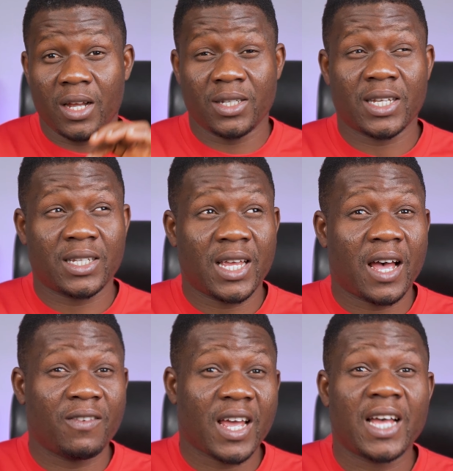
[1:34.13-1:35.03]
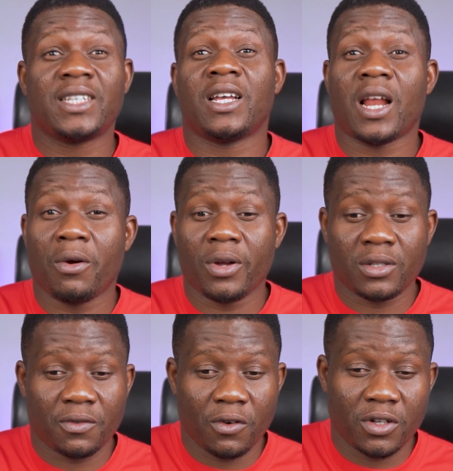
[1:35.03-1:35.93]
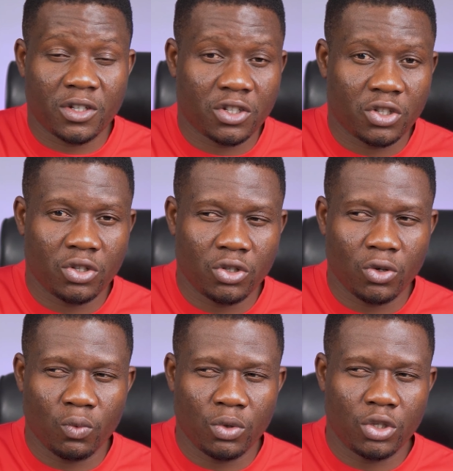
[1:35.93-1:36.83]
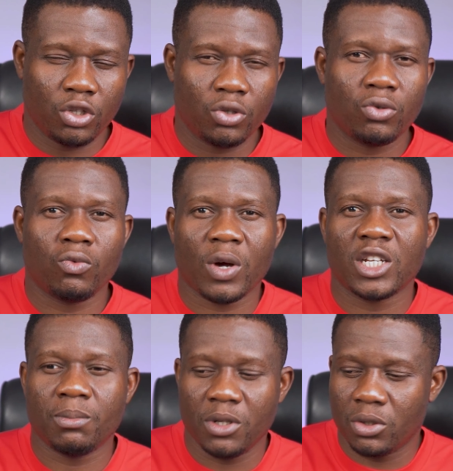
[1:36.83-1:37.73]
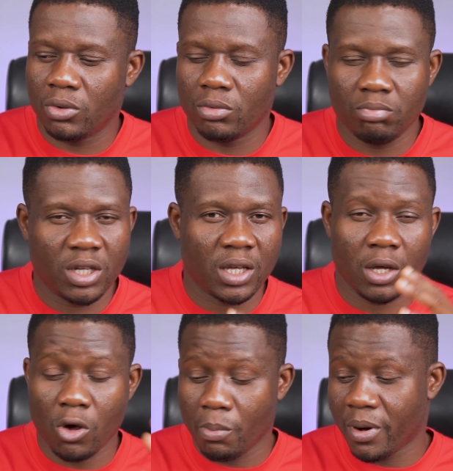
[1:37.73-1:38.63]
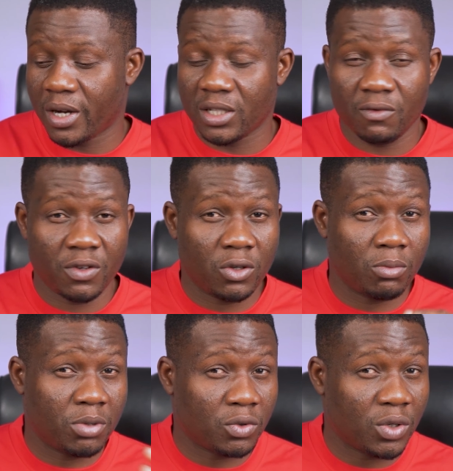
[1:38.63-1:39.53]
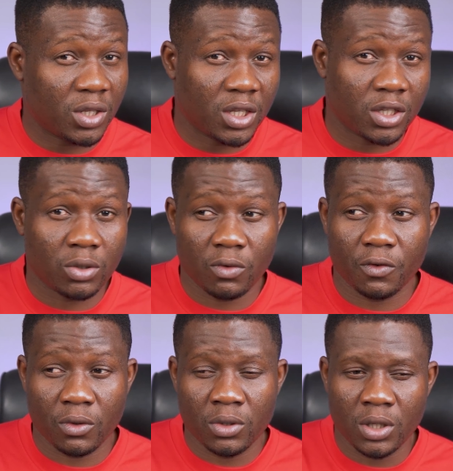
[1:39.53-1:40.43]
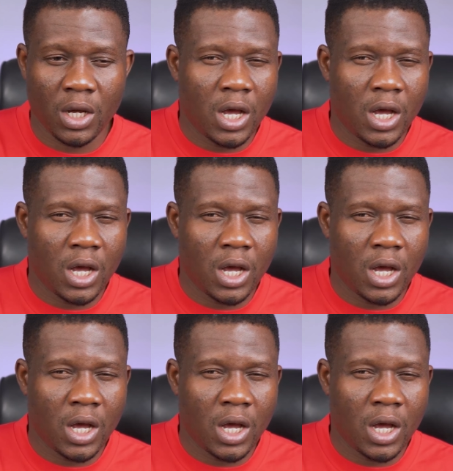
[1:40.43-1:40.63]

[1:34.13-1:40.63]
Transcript: Now, since I still have the itel RS4 in the studio, would you want me to make a comparison video between these two phones?